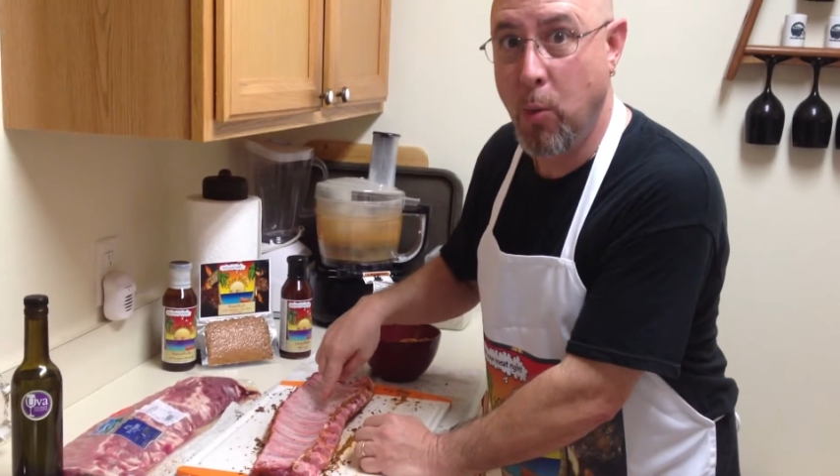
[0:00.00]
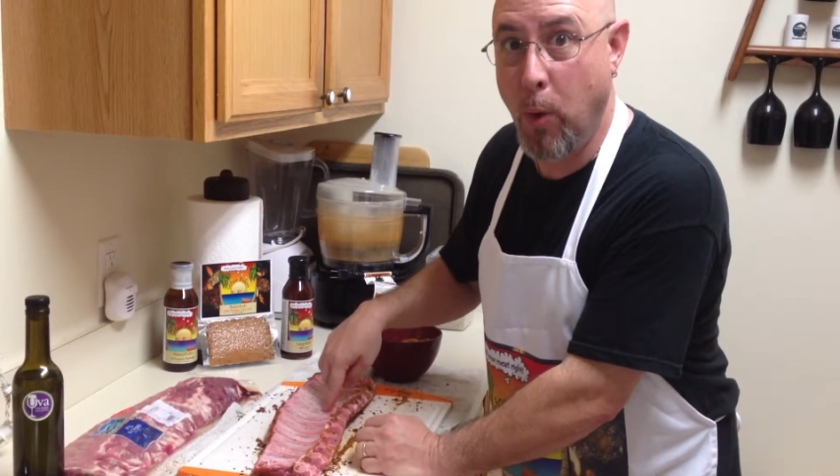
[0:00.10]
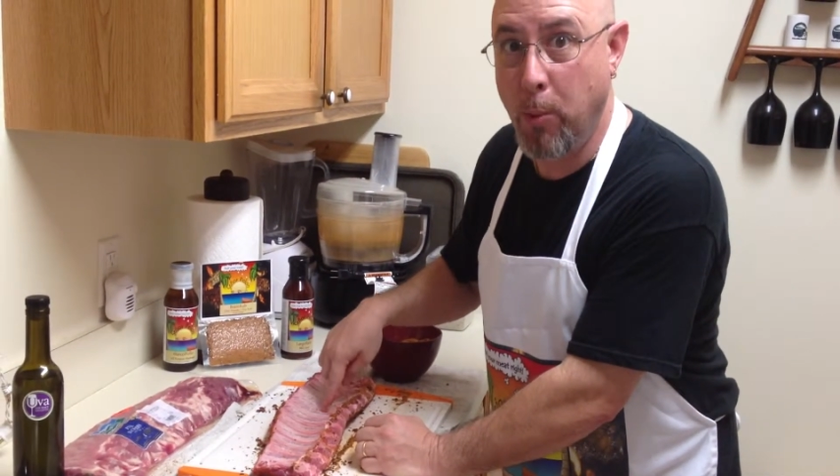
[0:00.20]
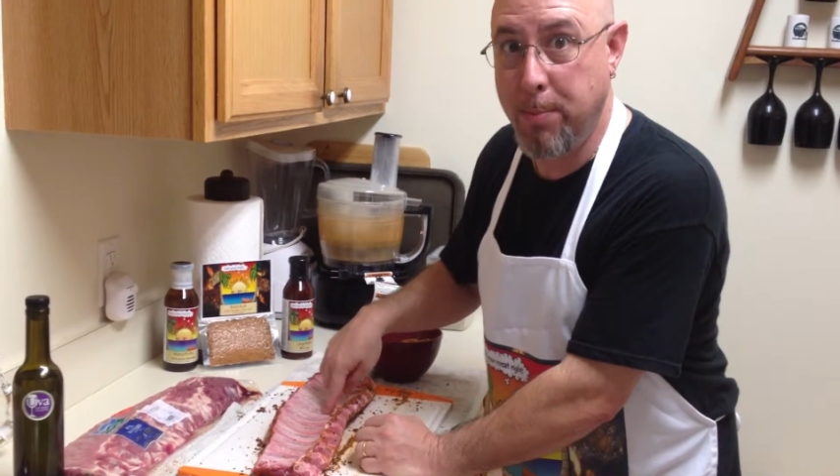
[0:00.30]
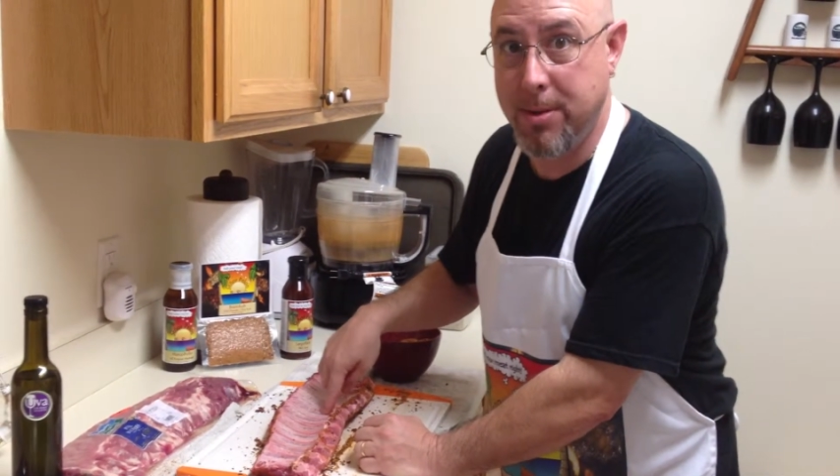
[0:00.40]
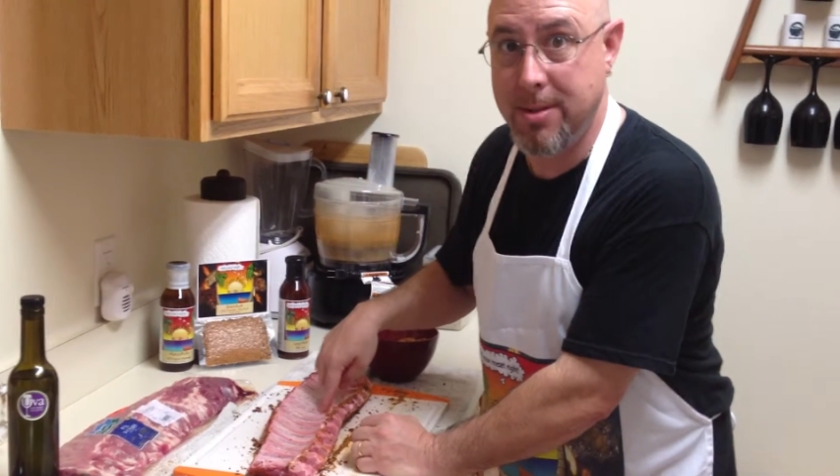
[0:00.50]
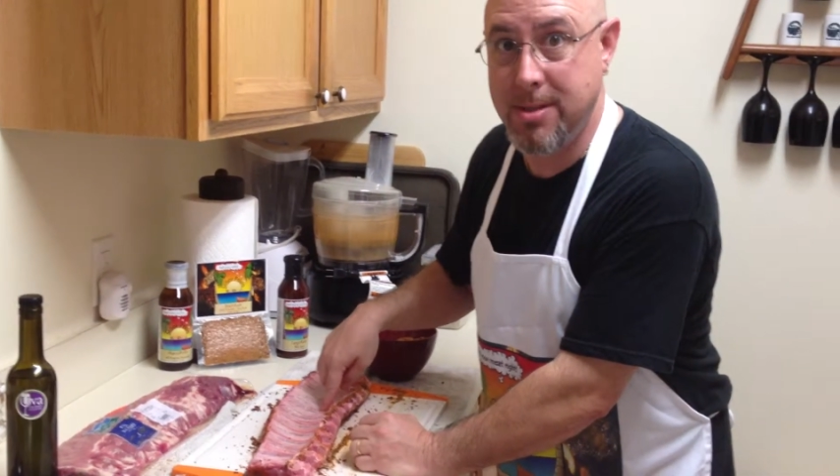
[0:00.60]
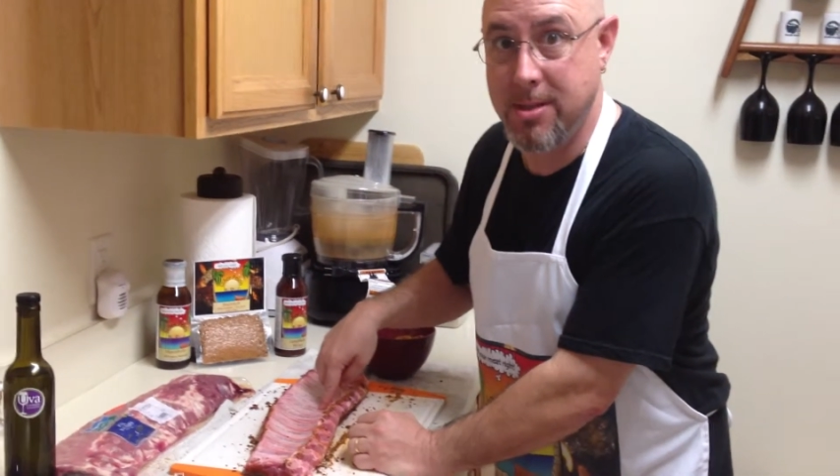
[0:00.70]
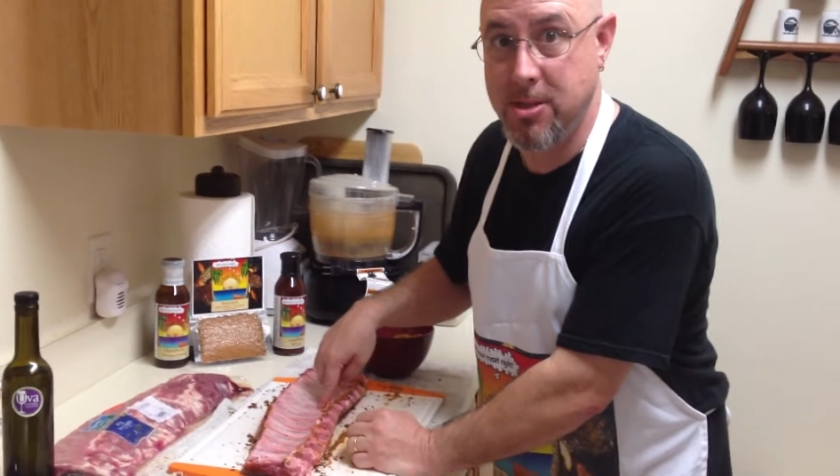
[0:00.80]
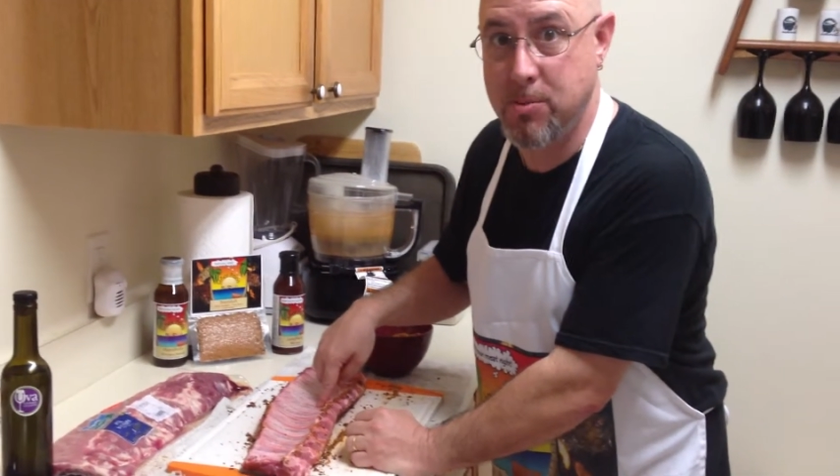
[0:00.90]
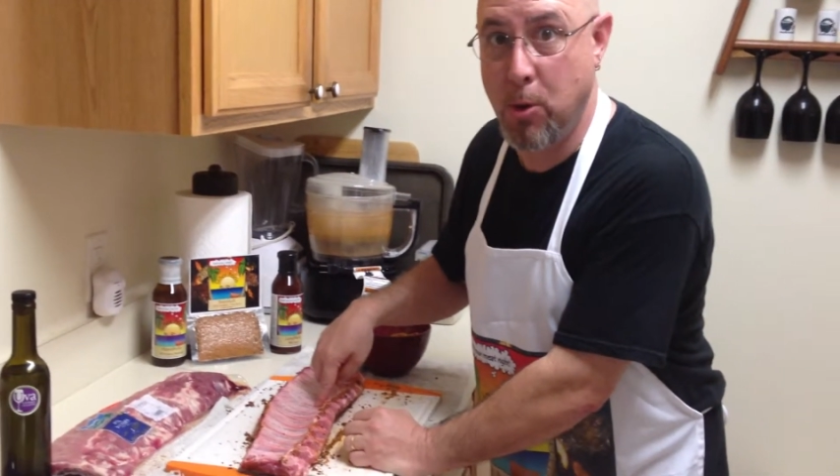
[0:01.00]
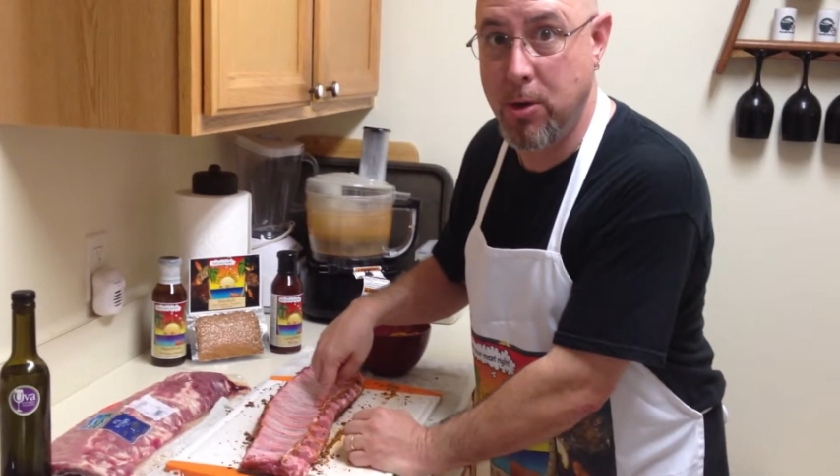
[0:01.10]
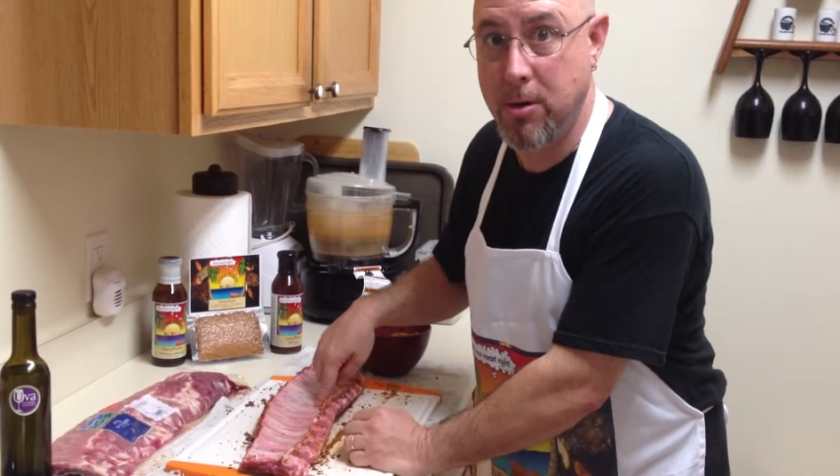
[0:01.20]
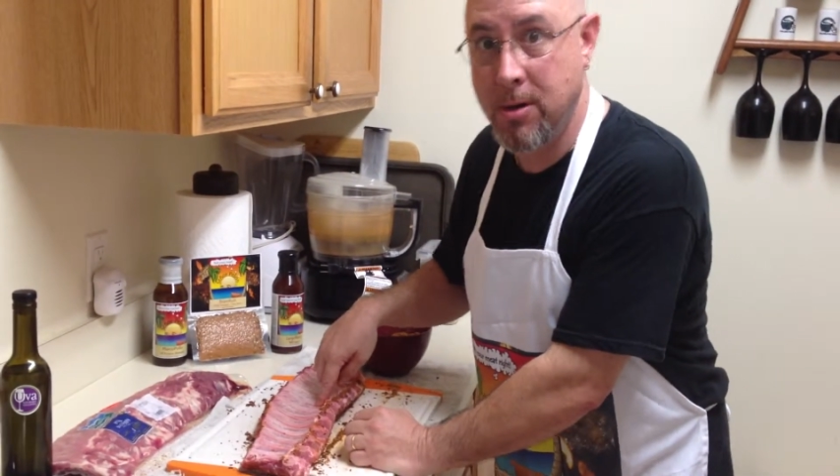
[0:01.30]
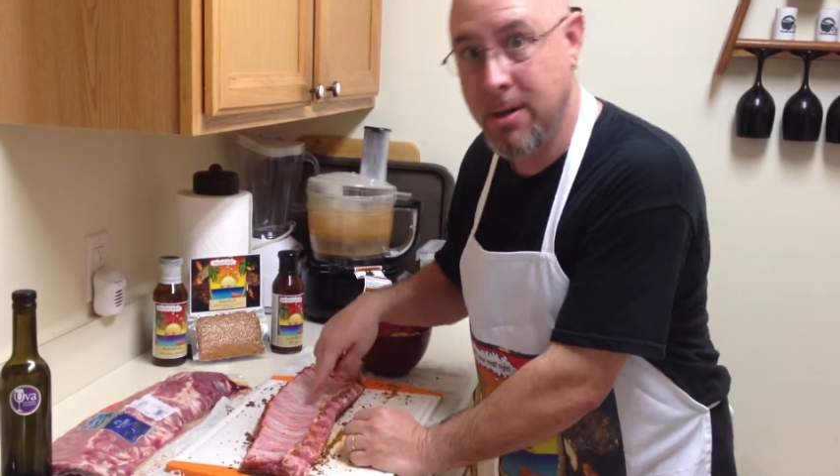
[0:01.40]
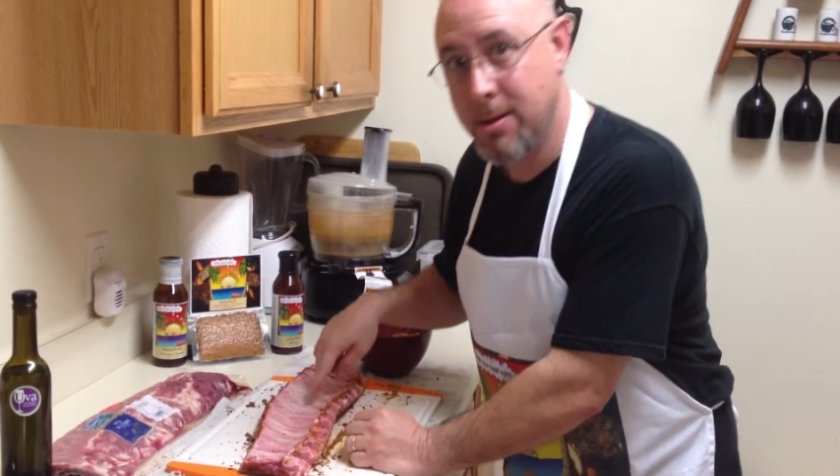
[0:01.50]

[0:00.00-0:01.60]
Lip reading: when we put this in the smoker.